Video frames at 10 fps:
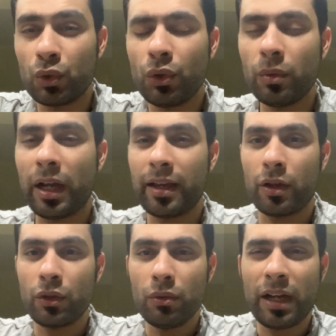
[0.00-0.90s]
Are you
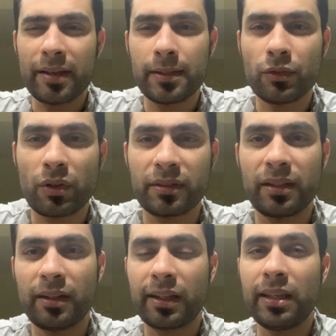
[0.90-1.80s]
guys
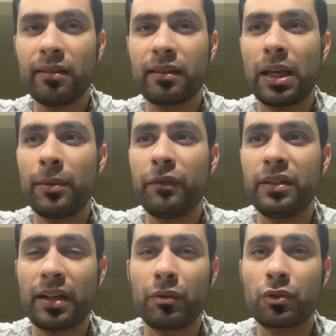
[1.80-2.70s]
interested in a Keith Thurman v.
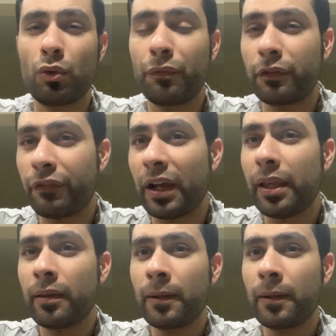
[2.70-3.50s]
Terence Crawford fight?